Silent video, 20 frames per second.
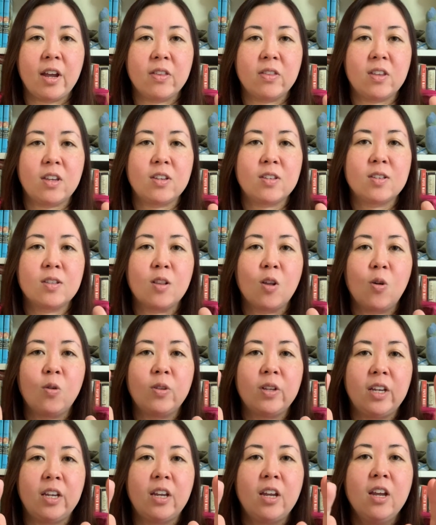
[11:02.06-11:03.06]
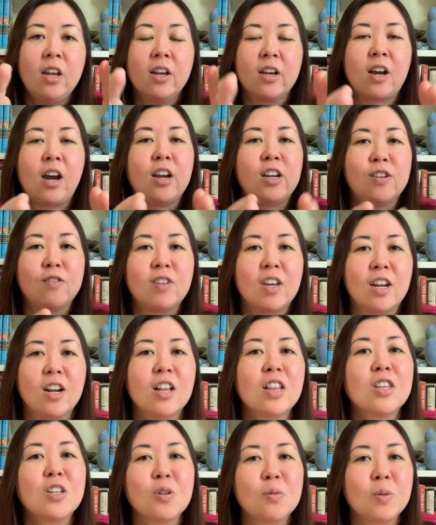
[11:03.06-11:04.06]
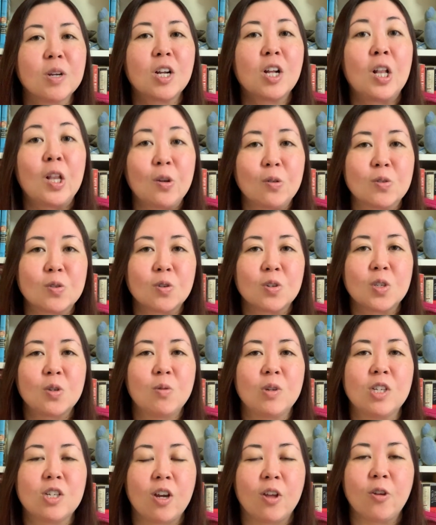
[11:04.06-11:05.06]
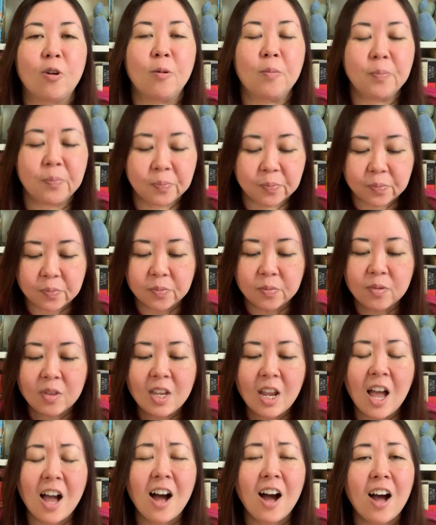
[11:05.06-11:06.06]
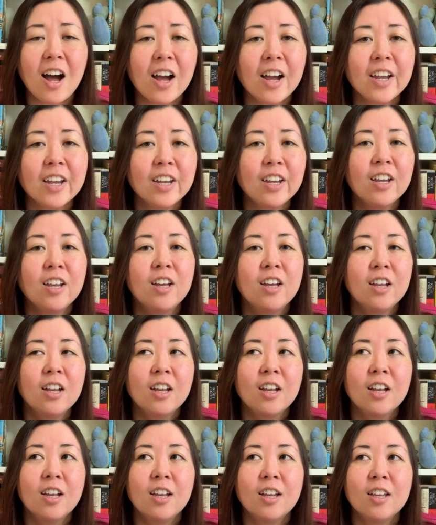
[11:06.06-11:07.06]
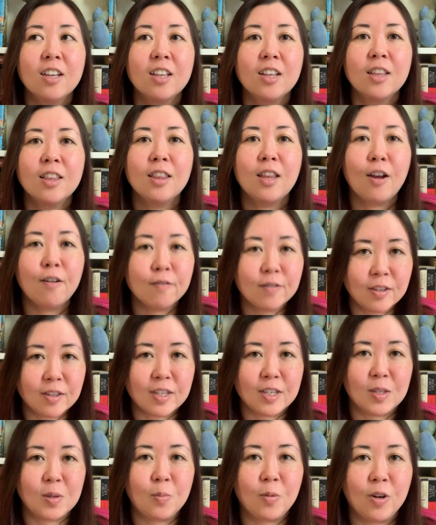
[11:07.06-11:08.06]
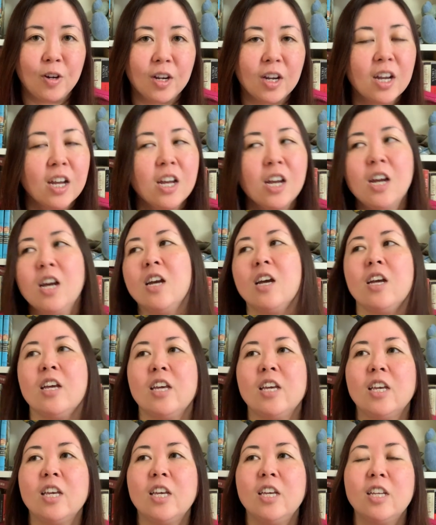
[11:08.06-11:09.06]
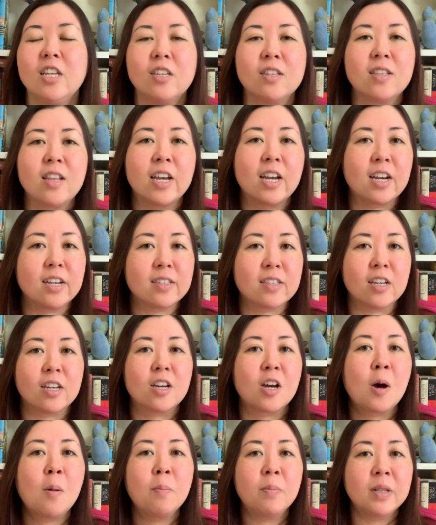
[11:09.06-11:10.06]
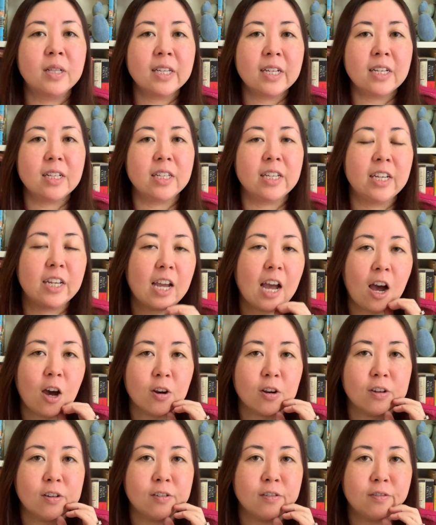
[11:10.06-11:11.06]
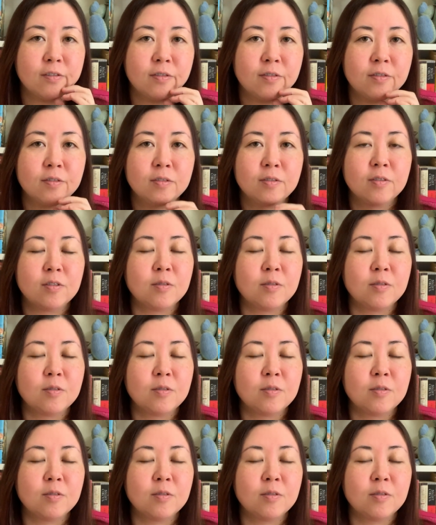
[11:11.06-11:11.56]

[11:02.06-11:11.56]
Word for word: and they slowly kind of get a little bit closer to each other. I loved this book. It is, like I said, completely out of